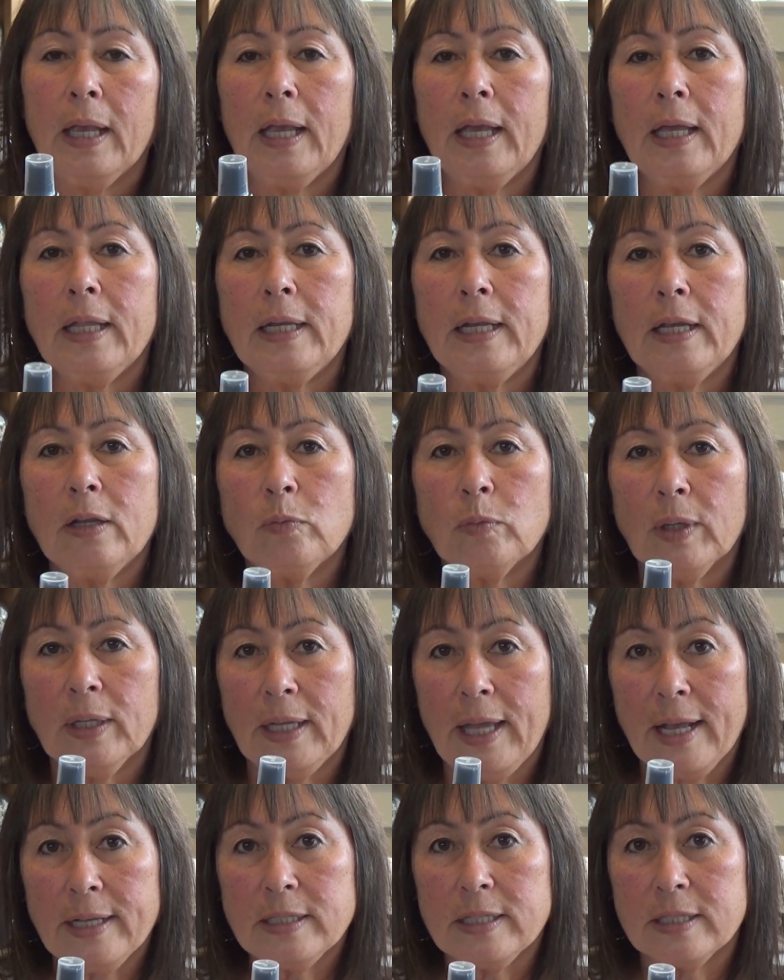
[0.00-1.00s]
And it
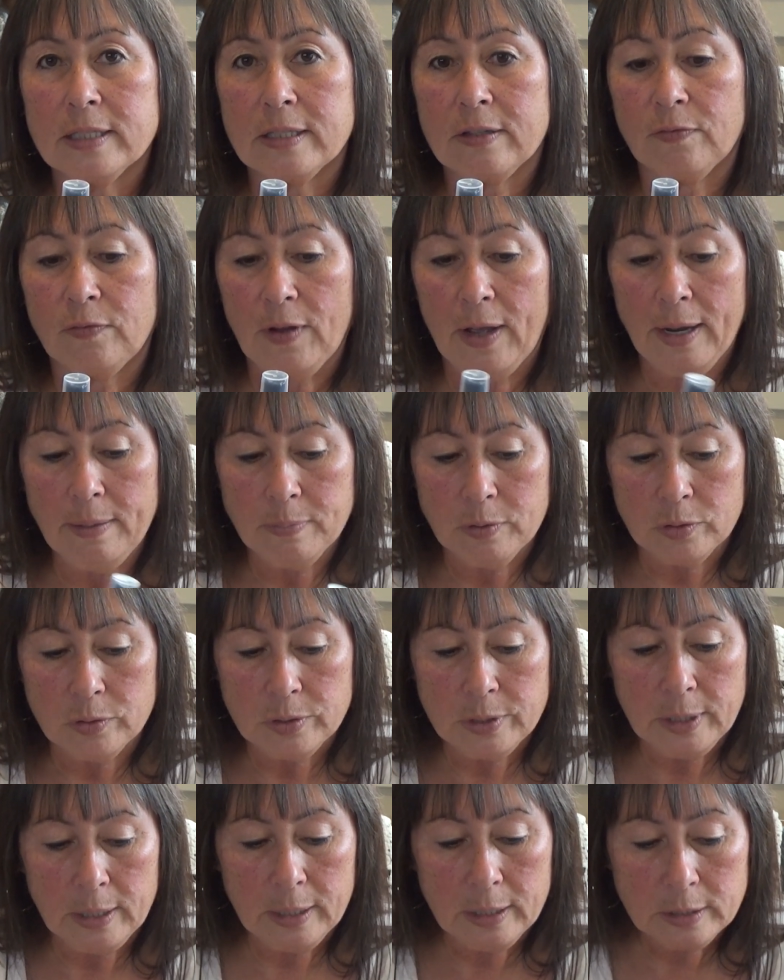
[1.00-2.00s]
relaxes the
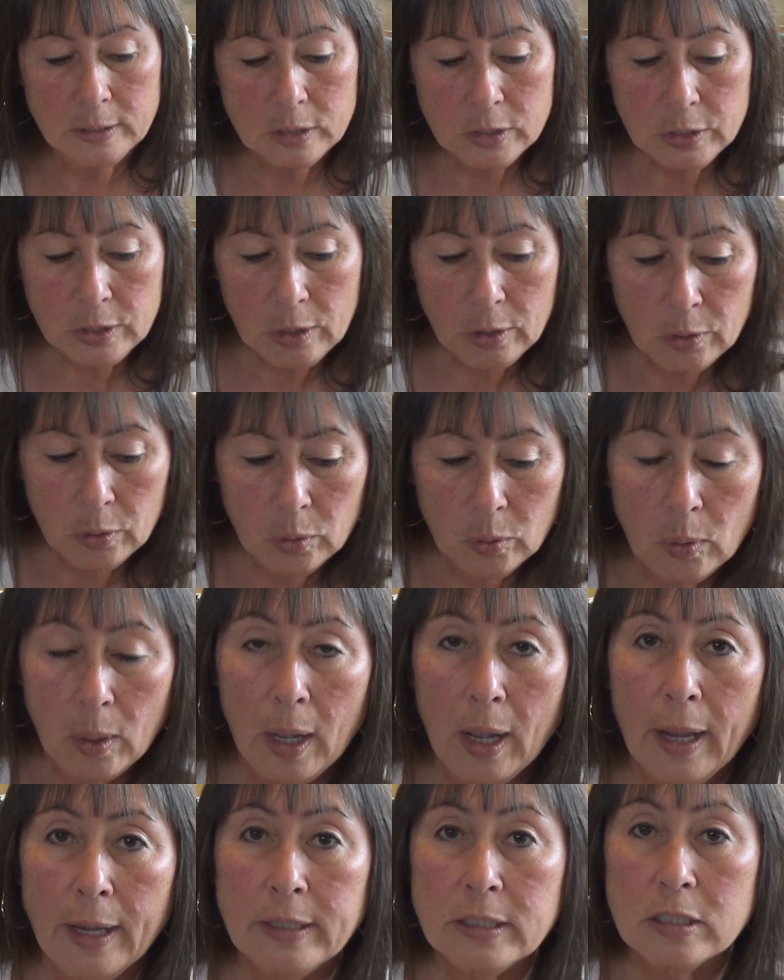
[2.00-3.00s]
fibers. And so
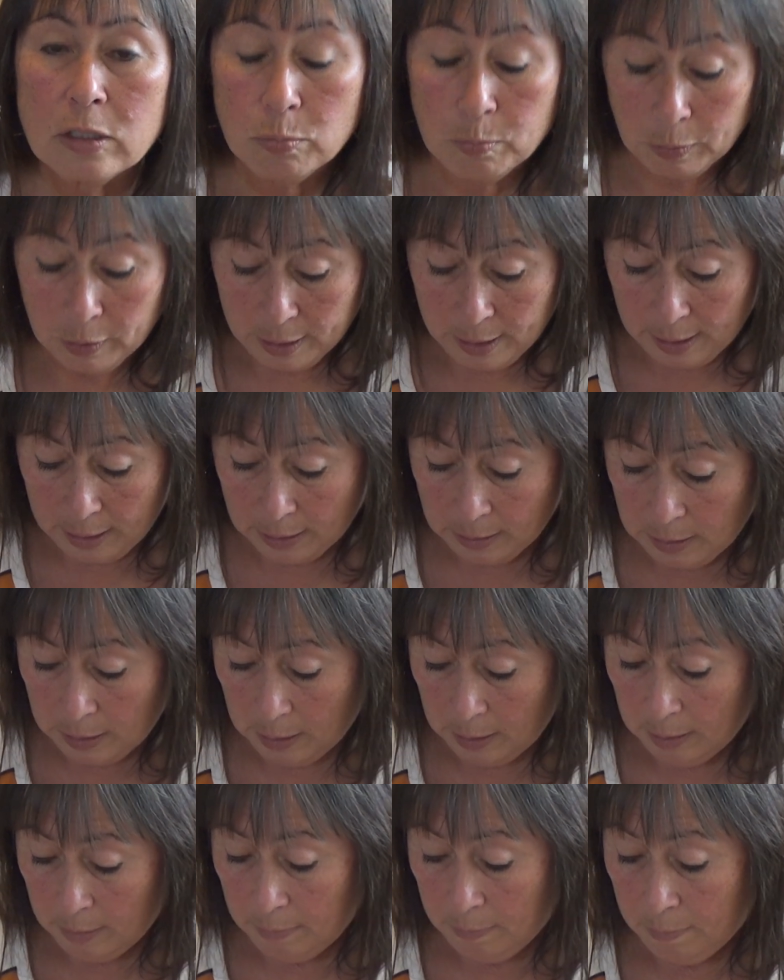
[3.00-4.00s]
I
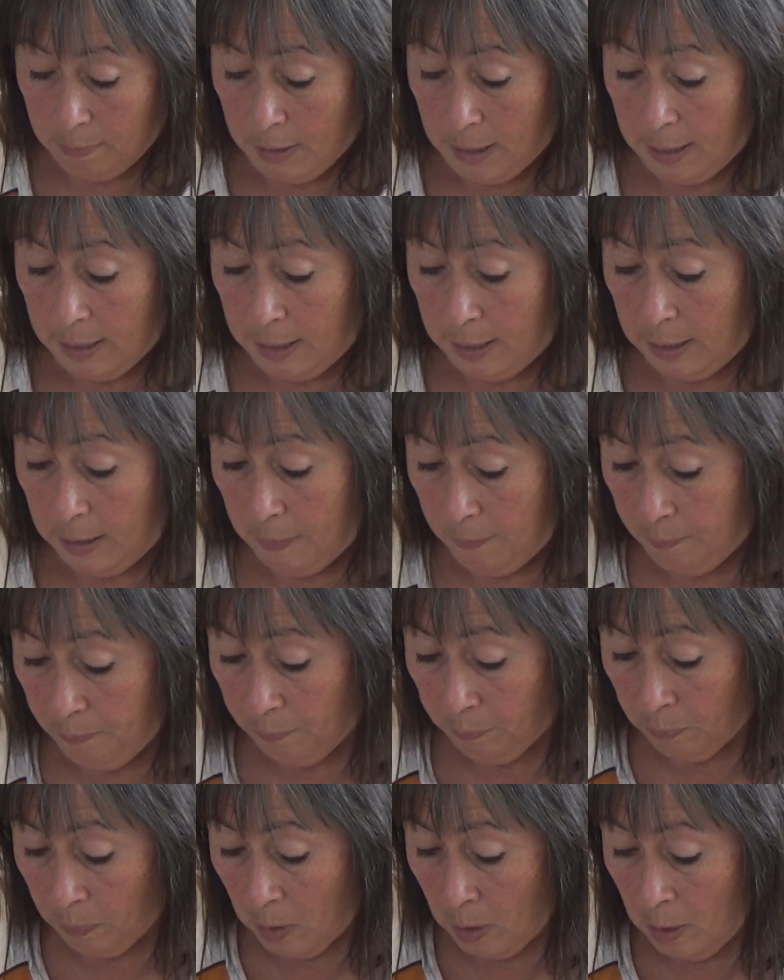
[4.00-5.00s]
sprayed my
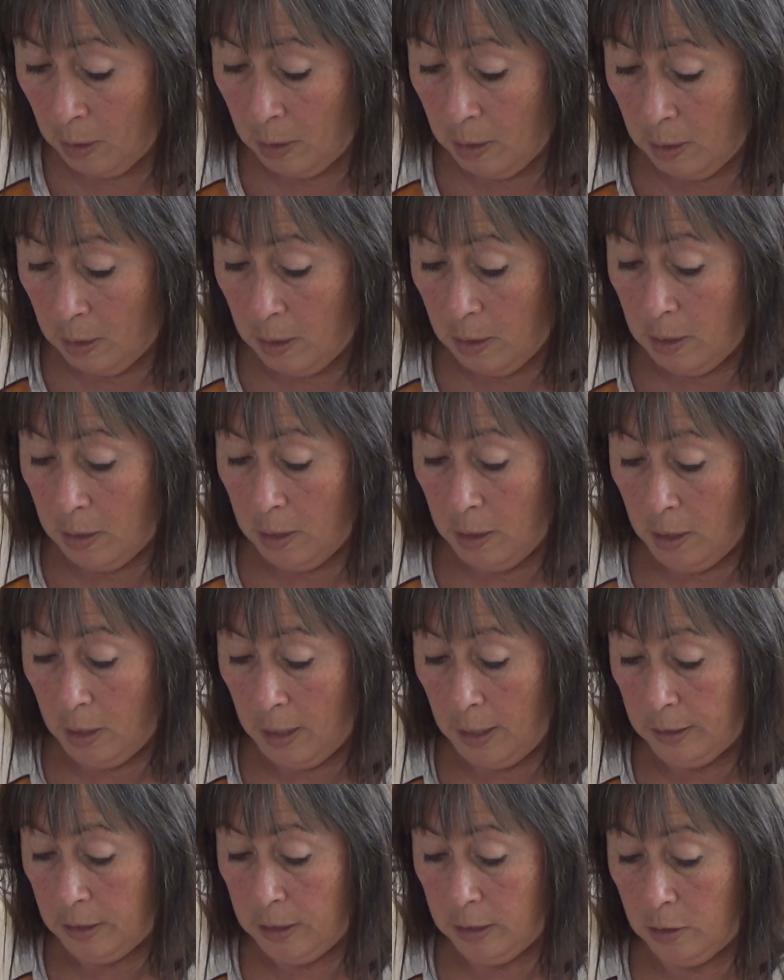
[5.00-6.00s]

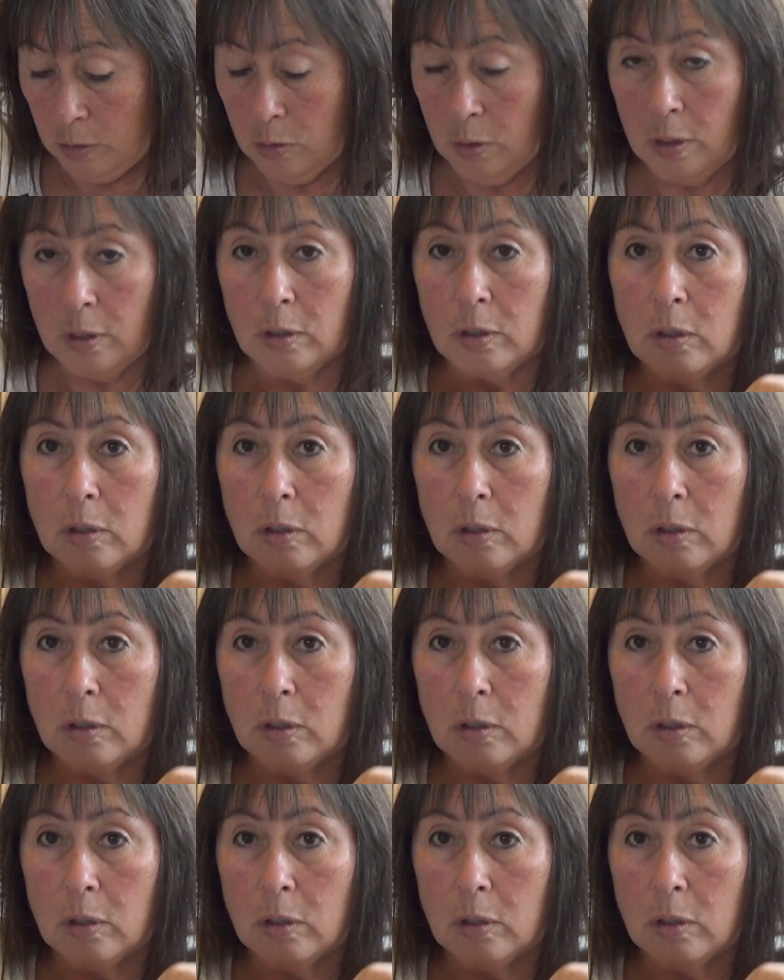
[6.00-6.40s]
haunted